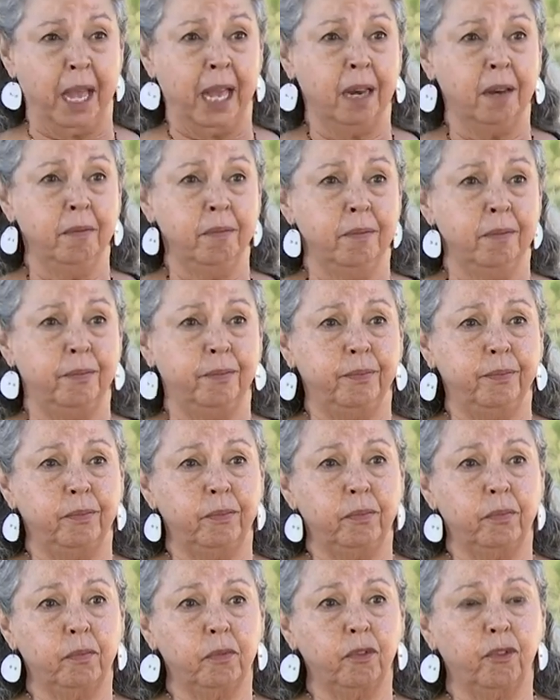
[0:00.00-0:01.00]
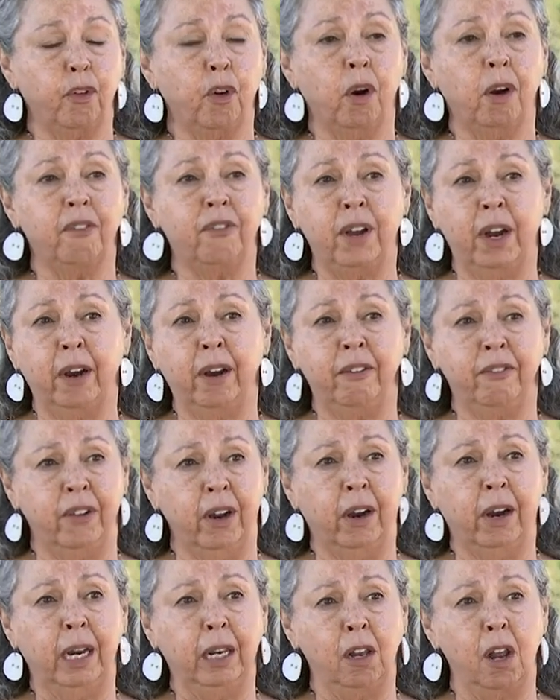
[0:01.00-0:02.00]
bed for a very,
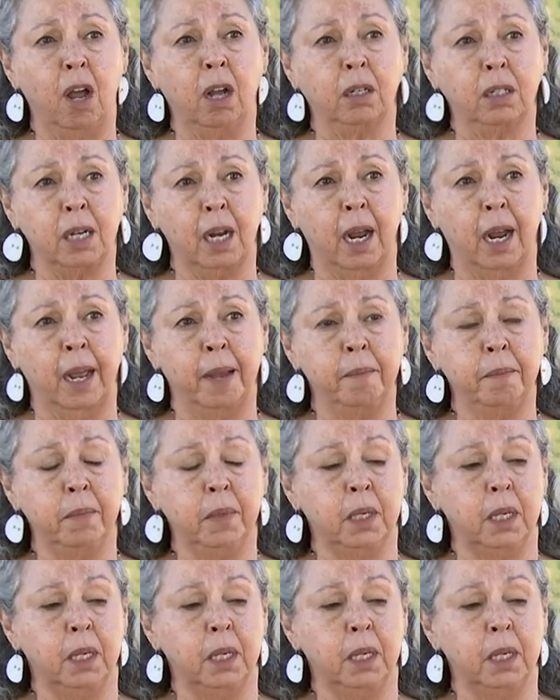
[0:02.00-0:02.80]
very long time.